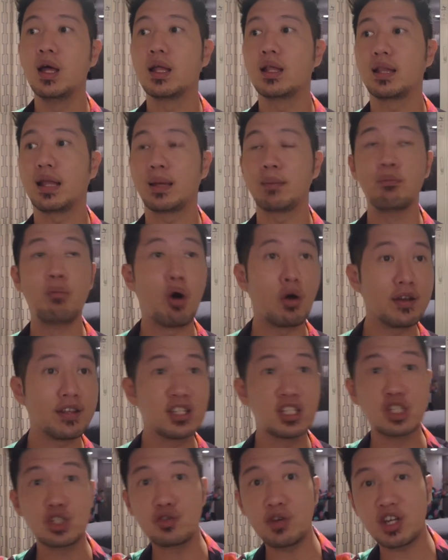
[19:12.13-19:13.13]
like
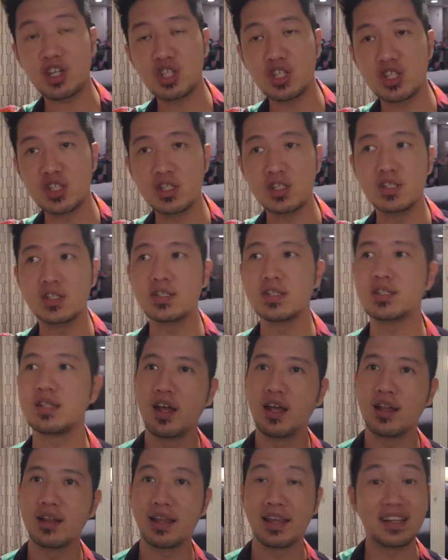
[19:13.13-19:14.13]
morning stretches,
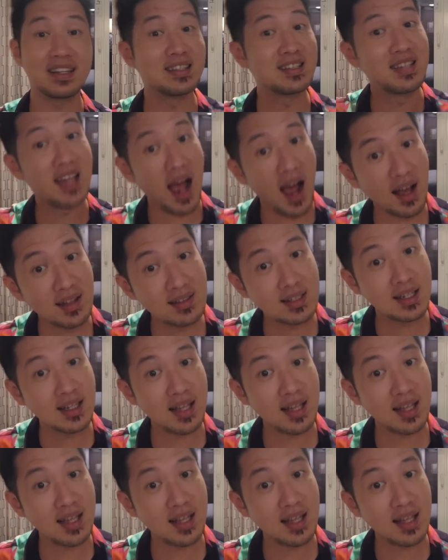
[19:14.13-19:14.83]
like dance